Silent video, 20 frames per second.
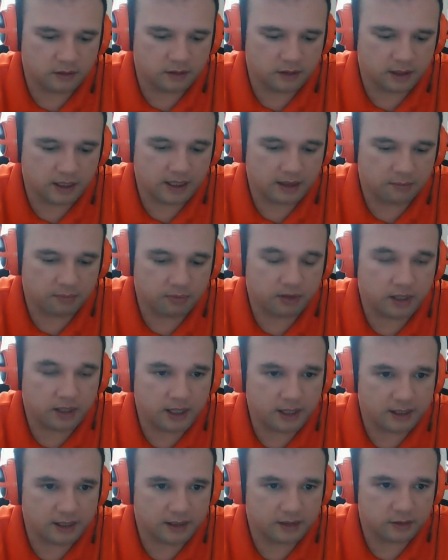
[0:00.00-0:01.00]
can
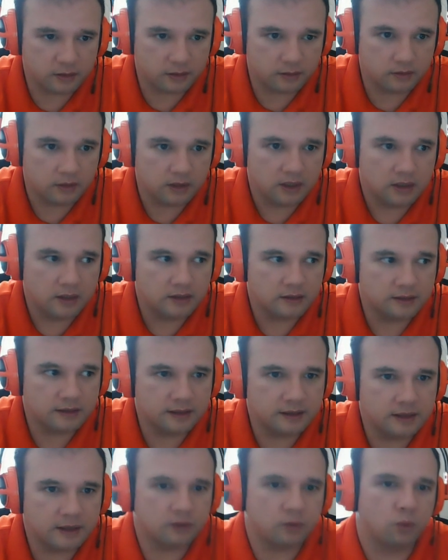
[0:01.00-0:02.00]
apply it to.
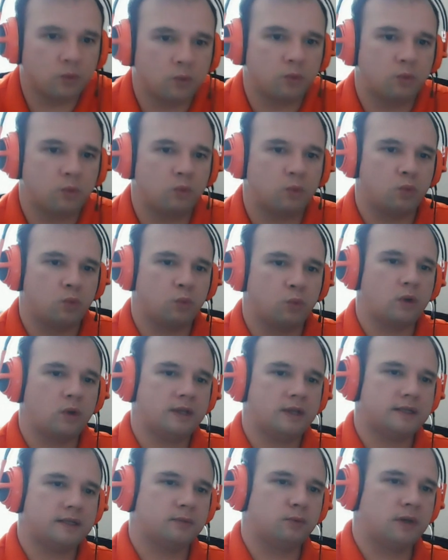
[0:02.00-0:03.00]
Like,
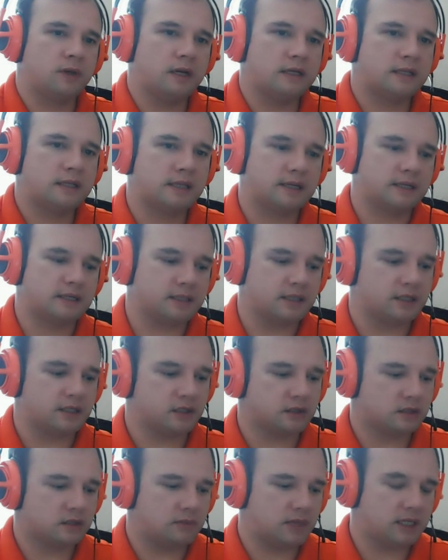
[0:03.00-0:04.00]
what went into the
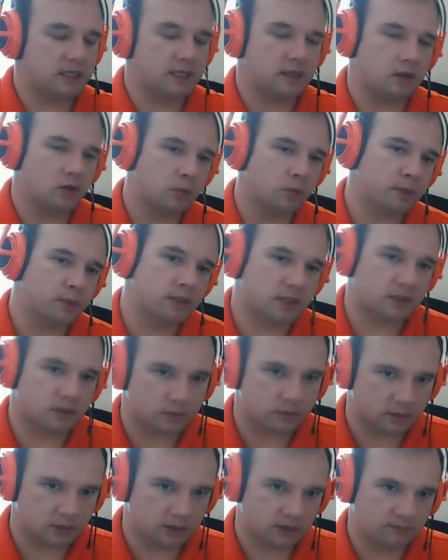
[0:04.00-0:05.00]
decision to make that open
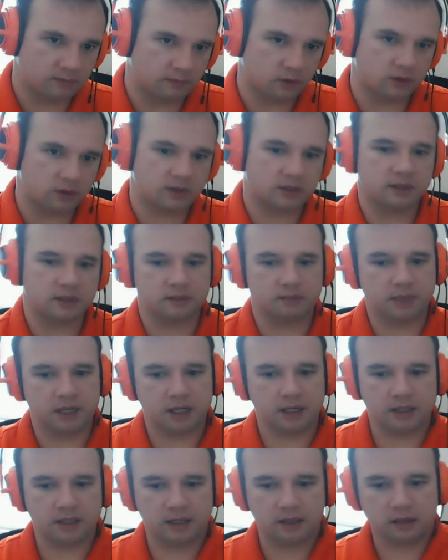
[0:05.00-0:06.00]
source versus
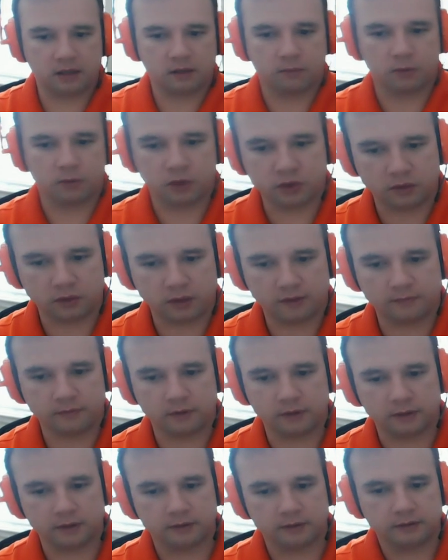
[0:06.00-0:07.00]
making that a commercial
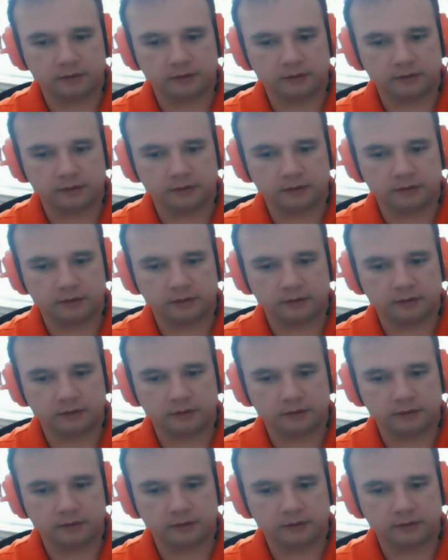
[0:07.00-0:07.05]
offering?